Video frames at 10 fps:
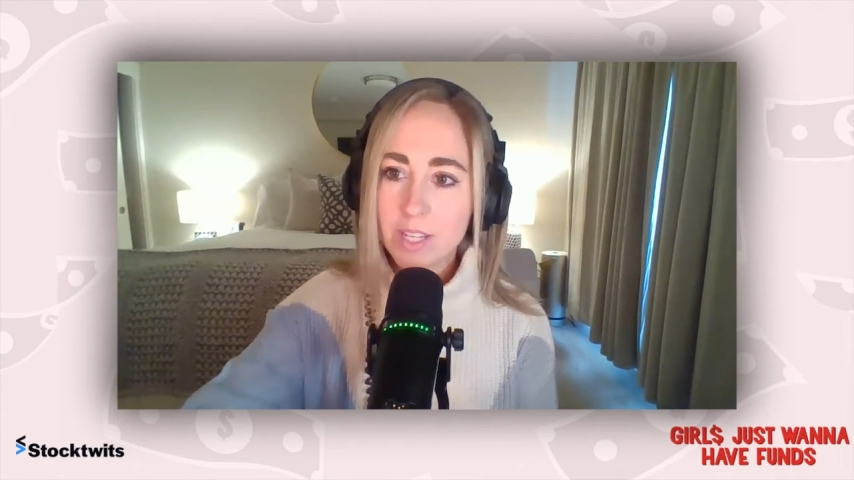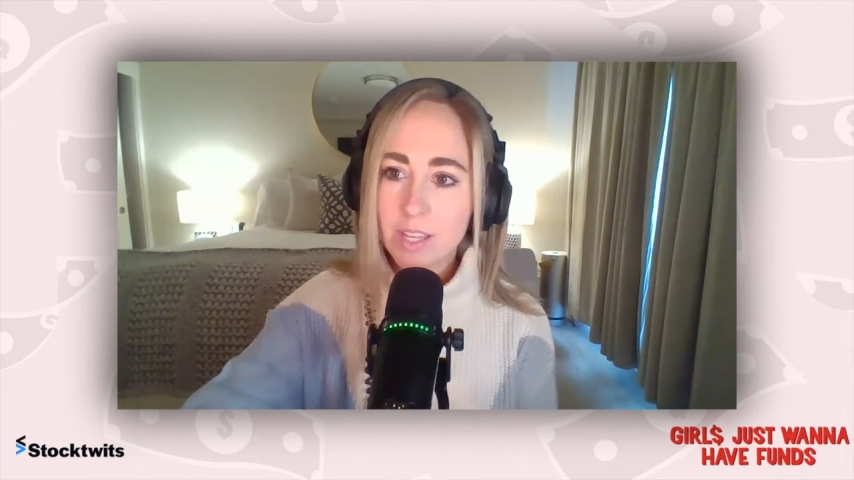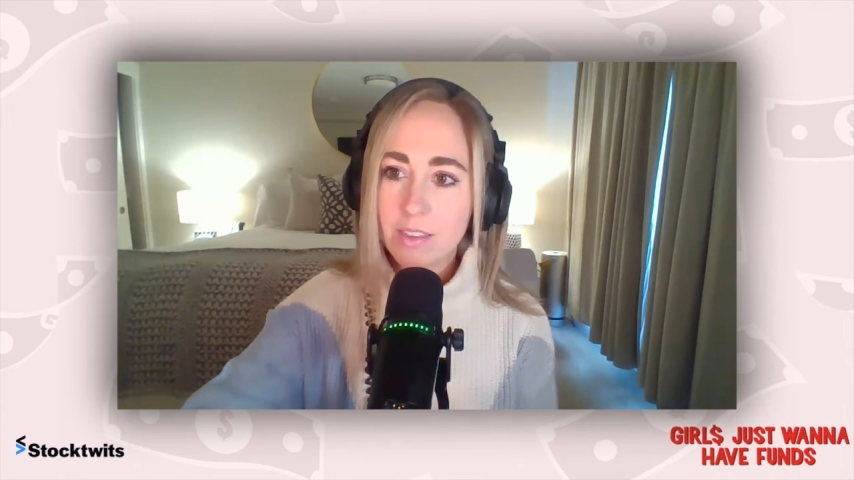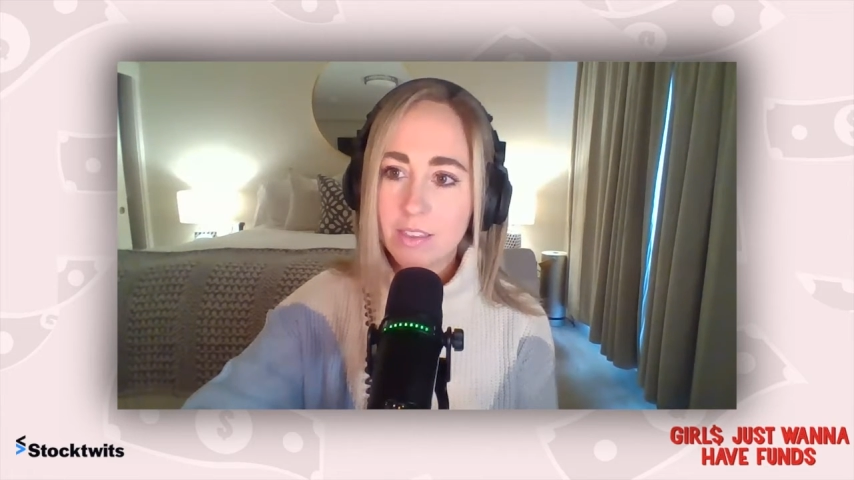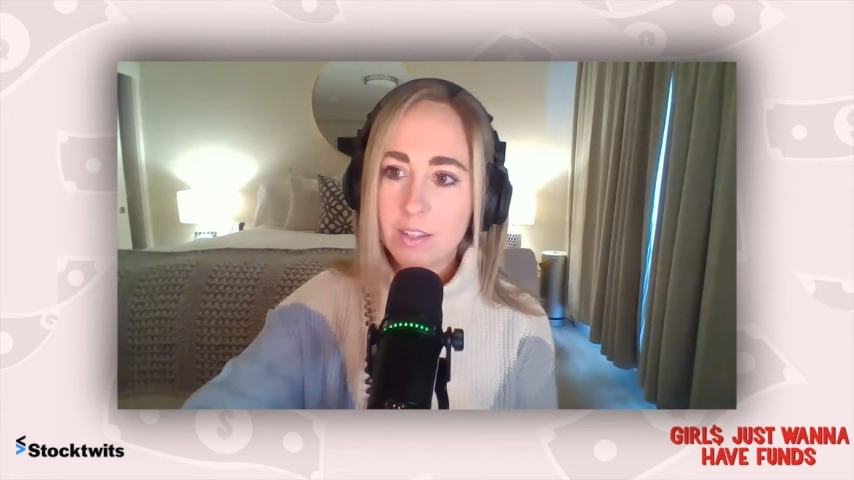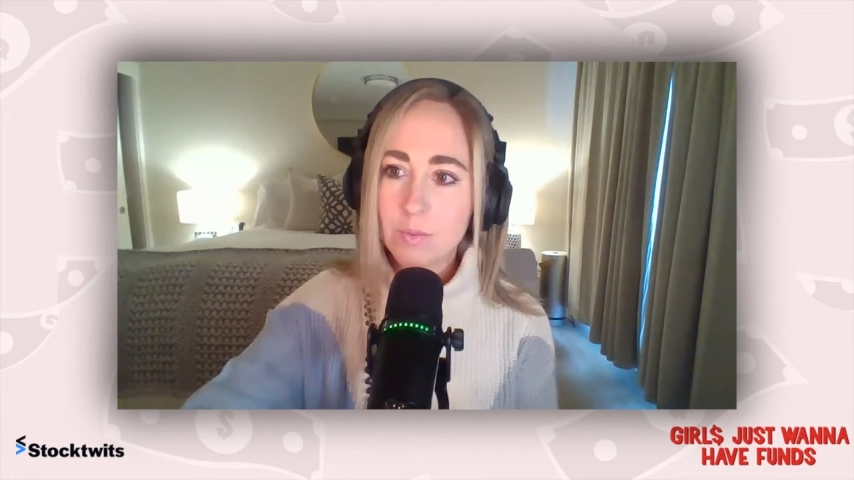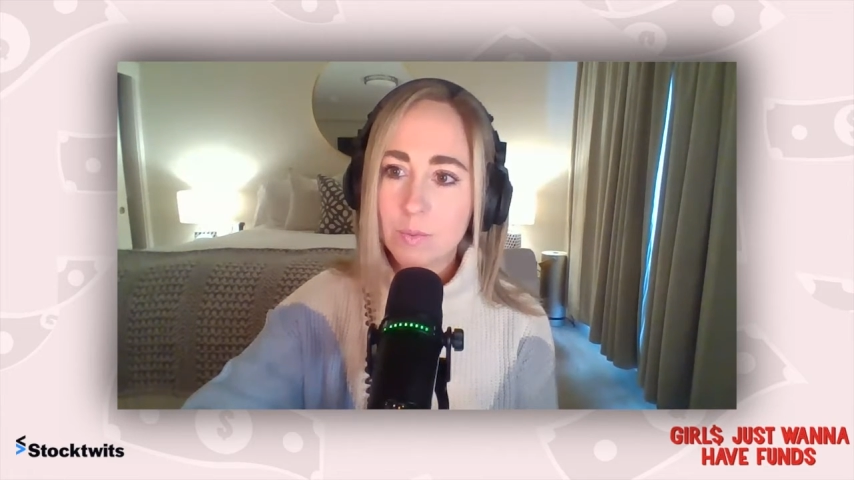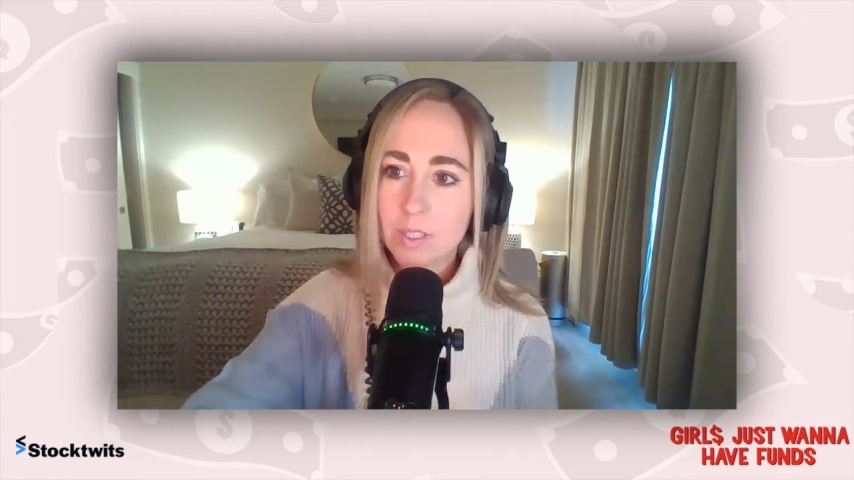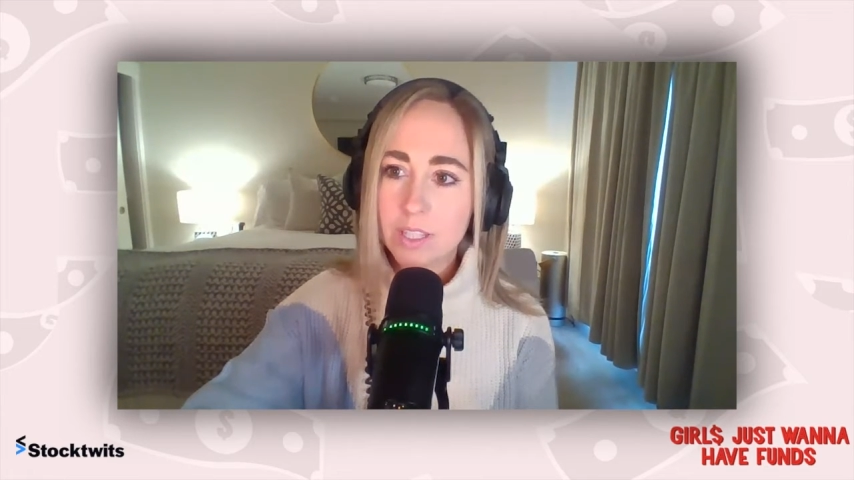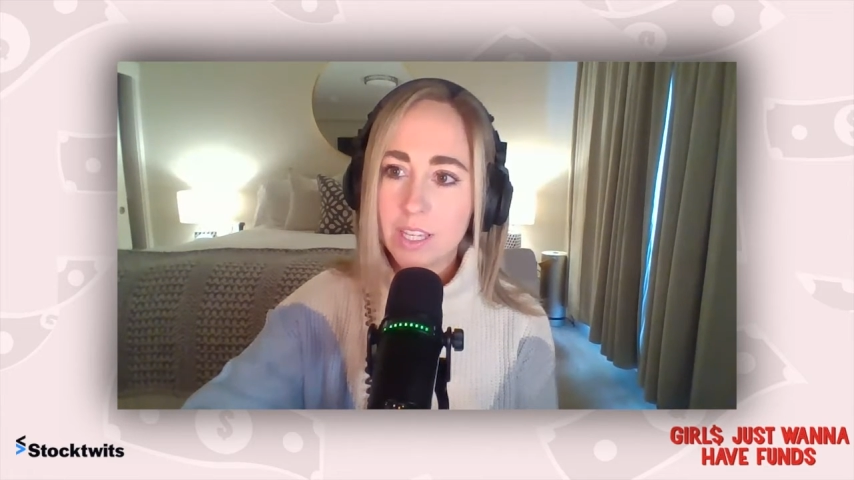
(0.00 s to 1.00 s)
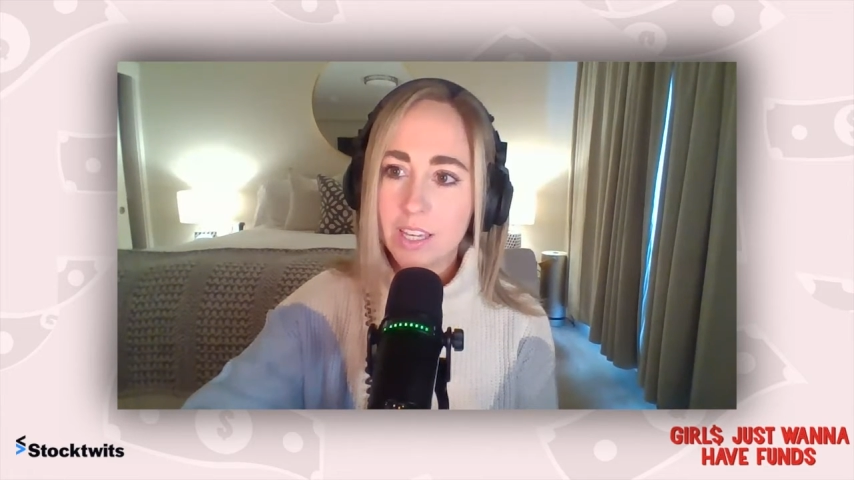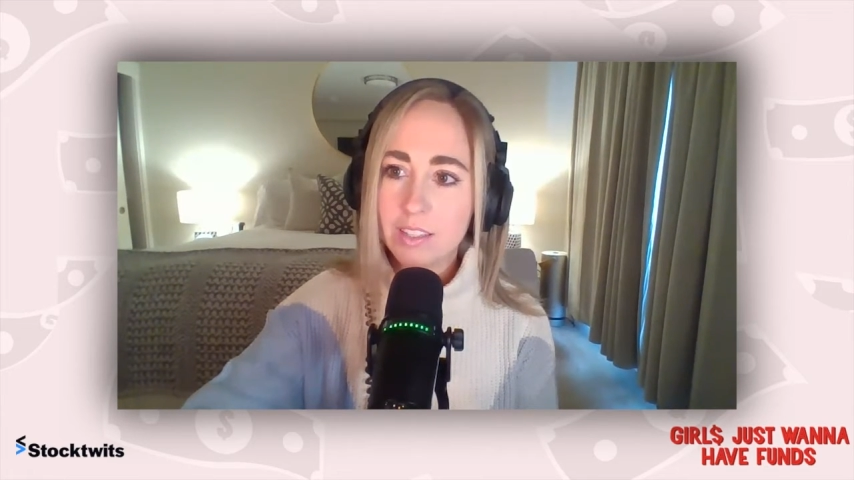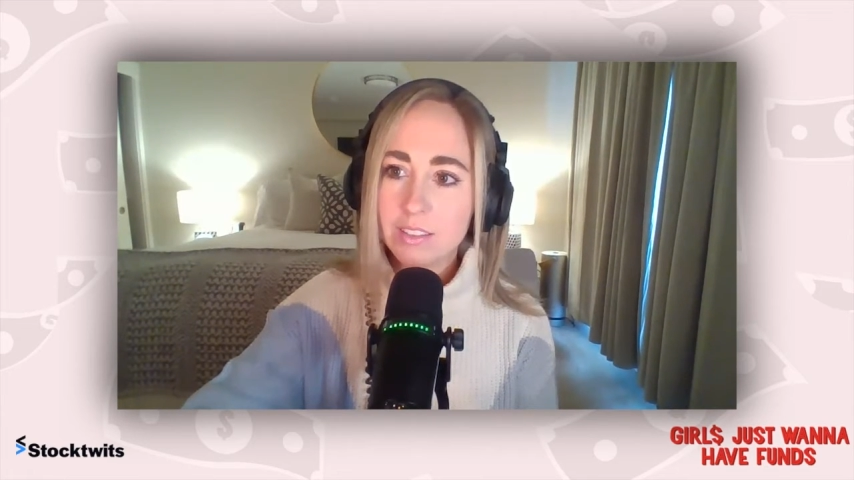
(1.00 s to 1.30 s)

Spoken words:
I think that's really